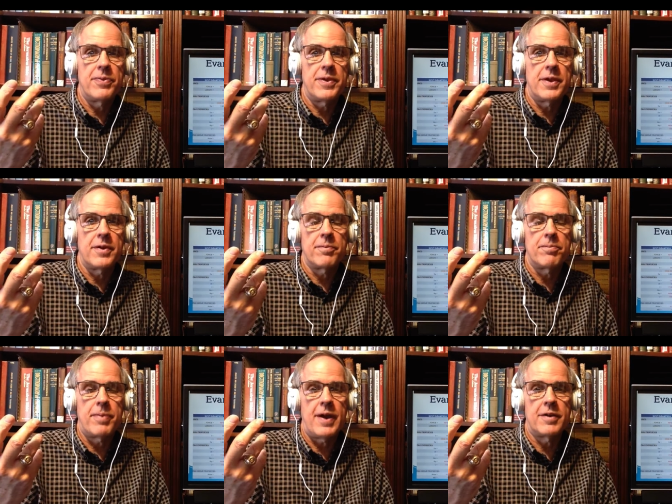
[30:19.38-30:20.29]
you know,
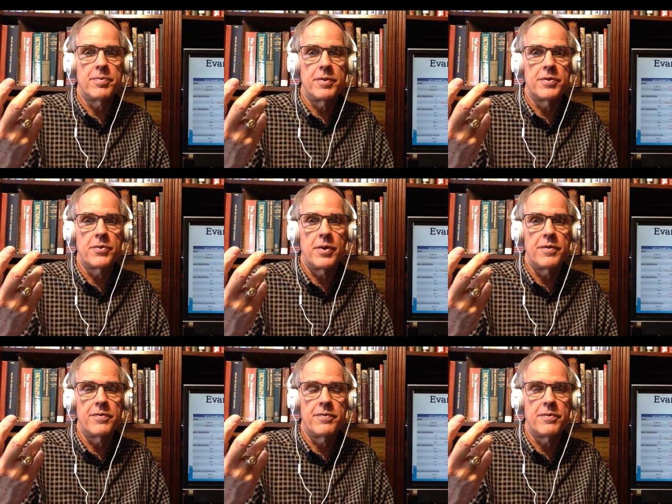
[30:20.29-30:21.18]
pounds per
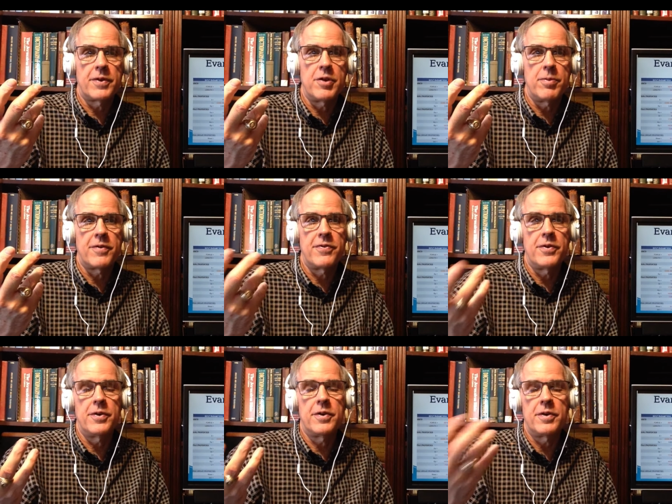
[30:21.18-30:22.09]
square cubic
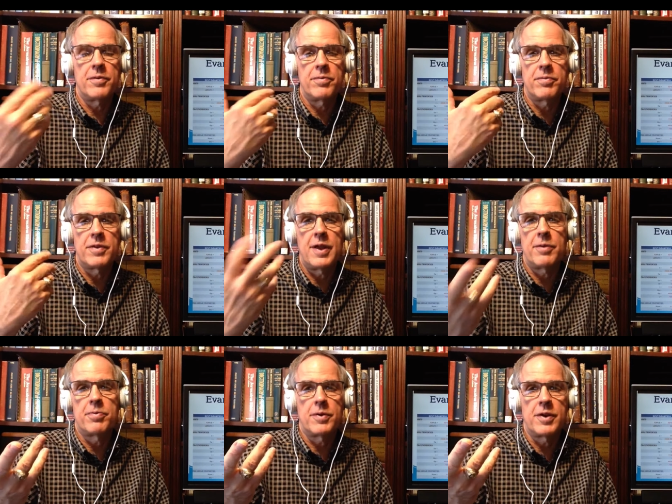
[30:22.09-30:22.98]
foot or
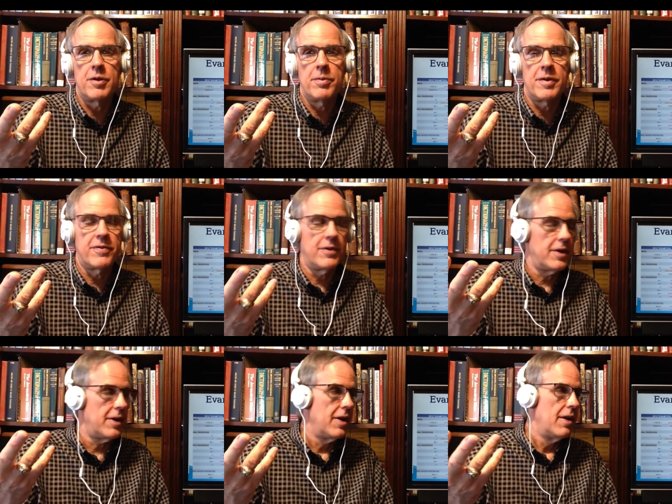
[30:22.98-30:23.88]
kips per cubic
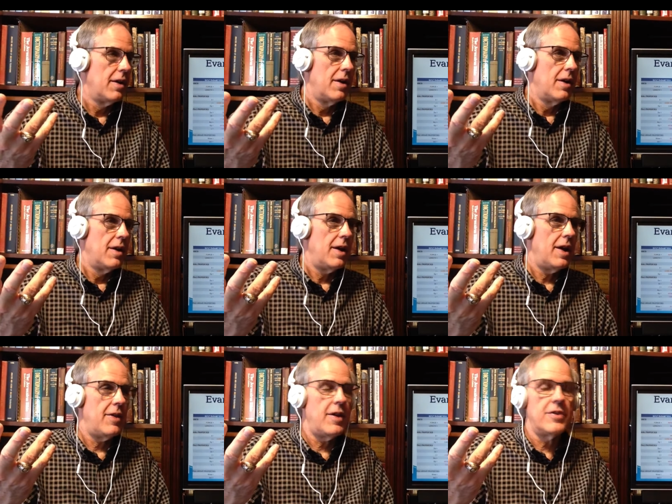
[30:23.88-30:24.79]
foot,
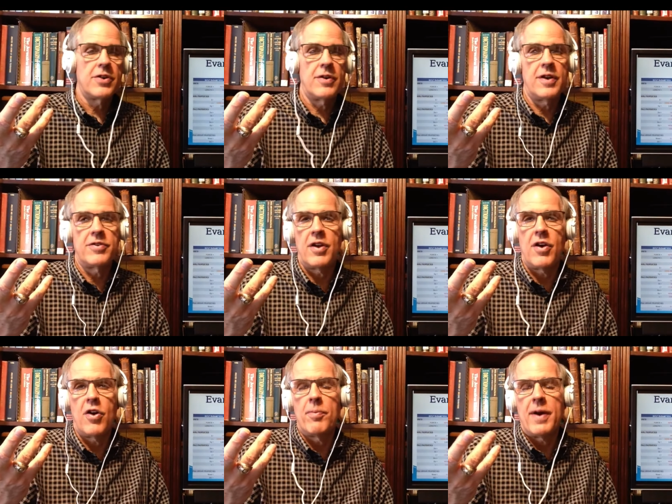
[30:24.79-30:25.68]
and then turn around and say,
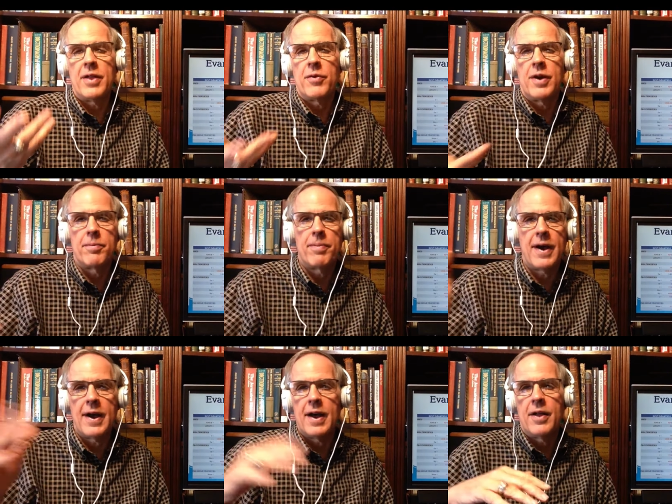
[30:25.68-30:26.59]
oh, by the way, the
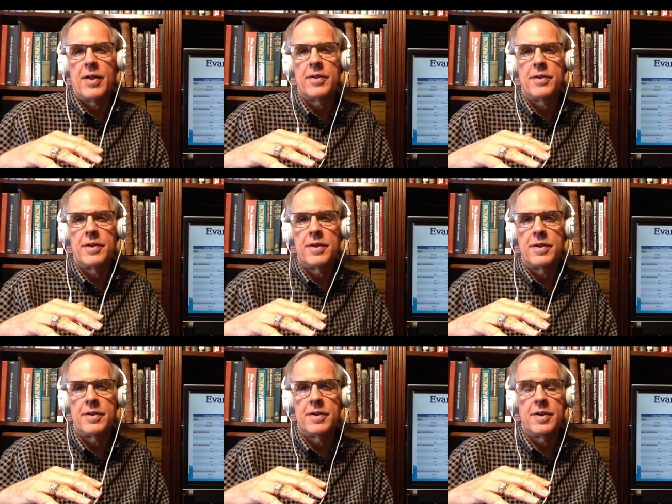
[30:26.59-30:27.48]
pile
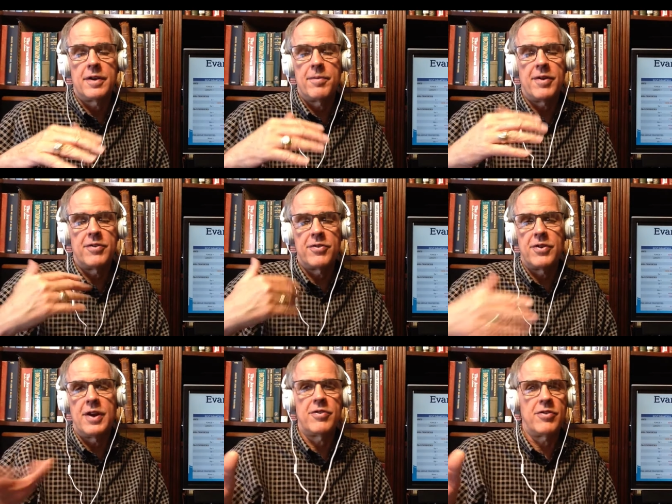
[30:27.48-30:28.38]
dimensions are
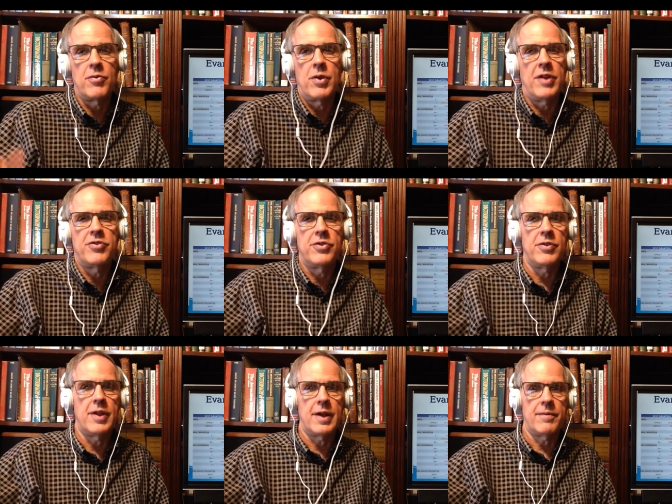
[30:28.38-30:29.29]
in inches. It won't let you do
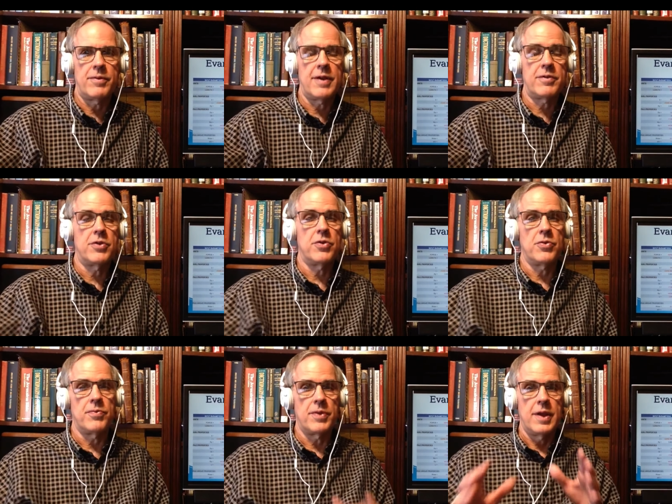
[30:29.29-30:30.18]
that. You have to
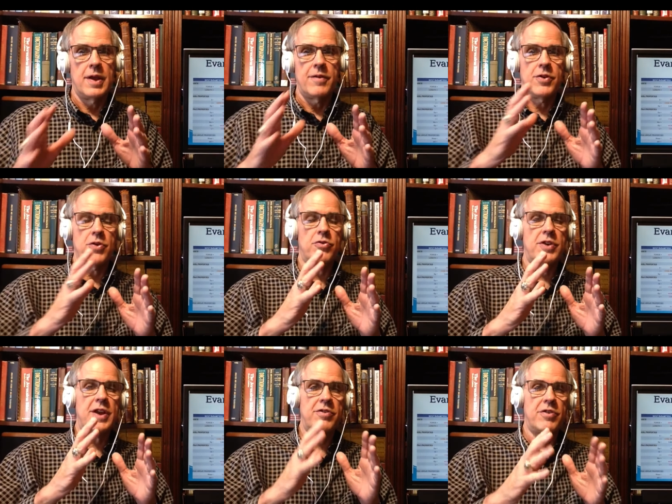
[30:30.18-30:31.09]
do, if you use
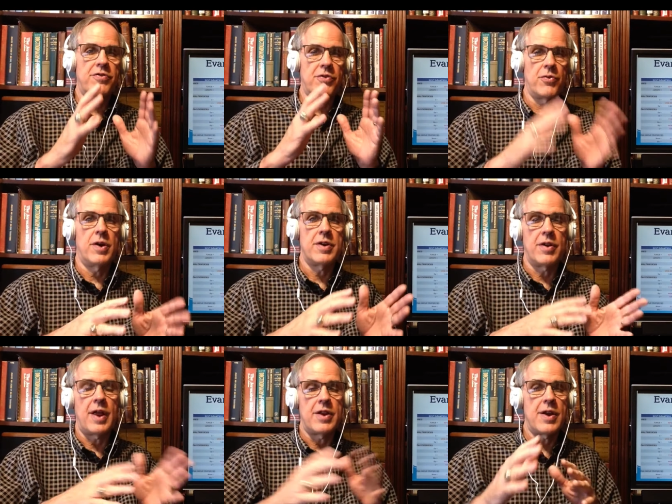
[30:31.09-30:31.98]
inches for one
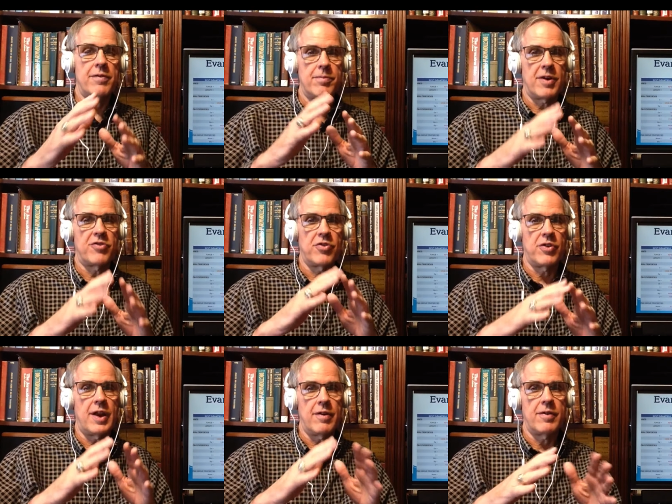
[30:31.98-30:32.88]
unit, and you have to make sure
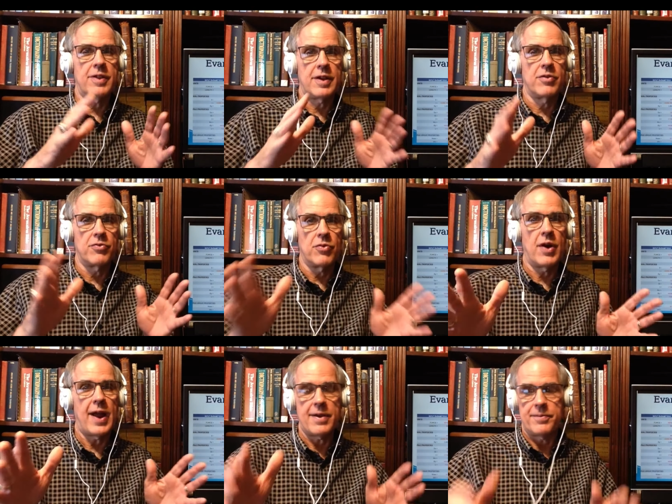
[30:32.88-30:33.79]
that everything is
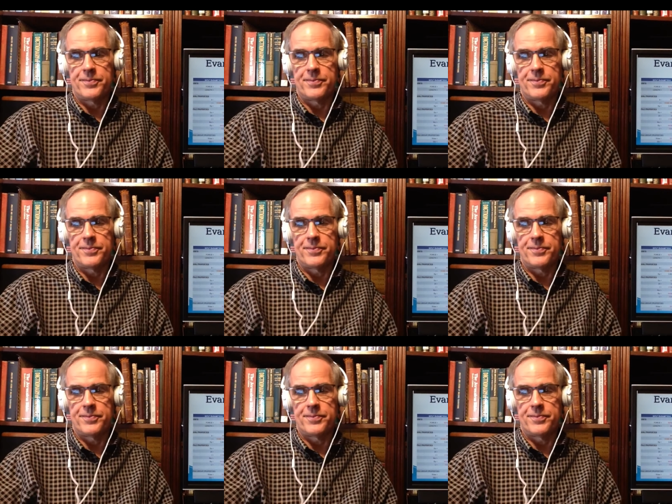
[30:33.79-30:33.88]
right.